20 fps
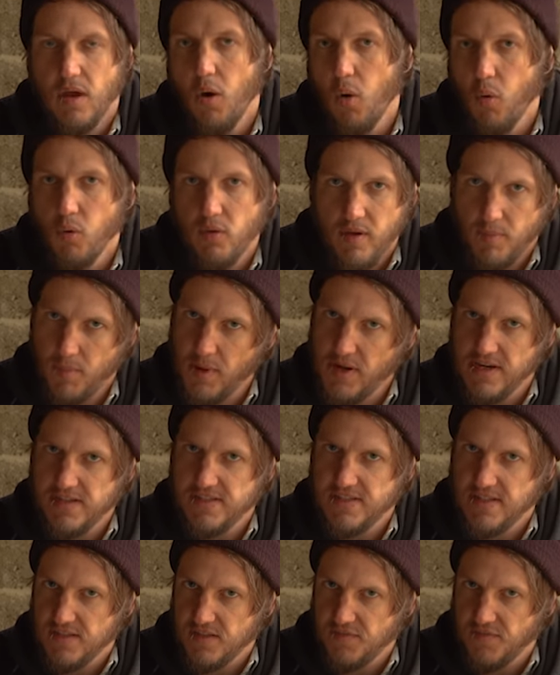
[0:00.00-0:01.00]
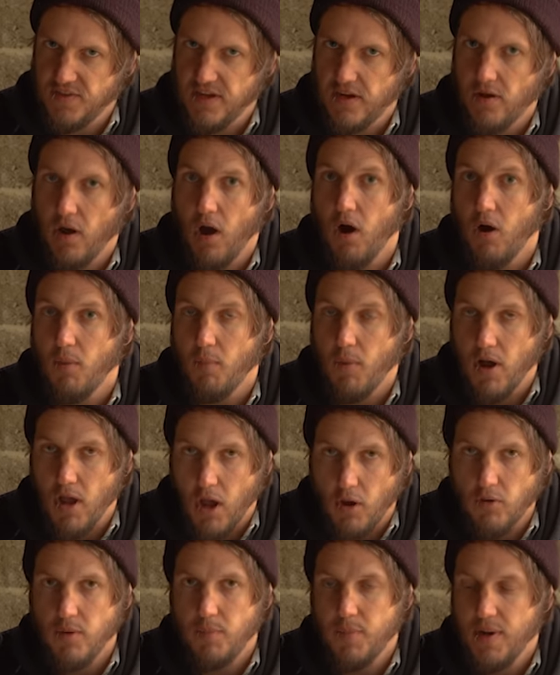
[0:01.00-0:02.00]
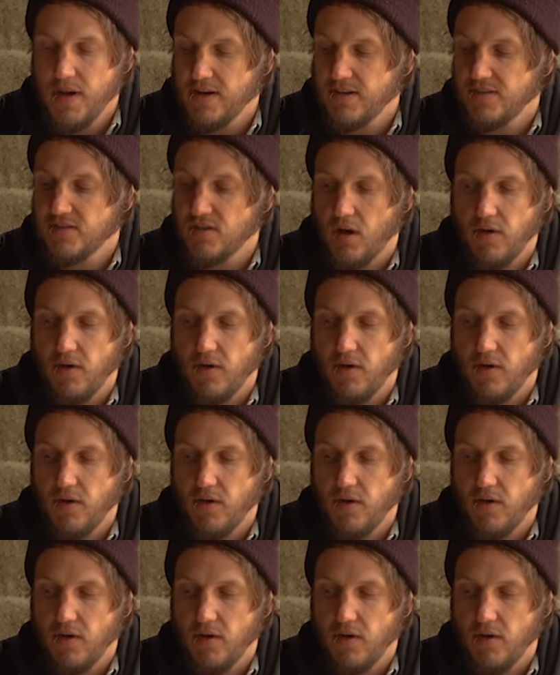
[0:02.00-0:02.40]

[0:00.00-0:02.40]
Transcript: All the opinions in this video are my own opinions.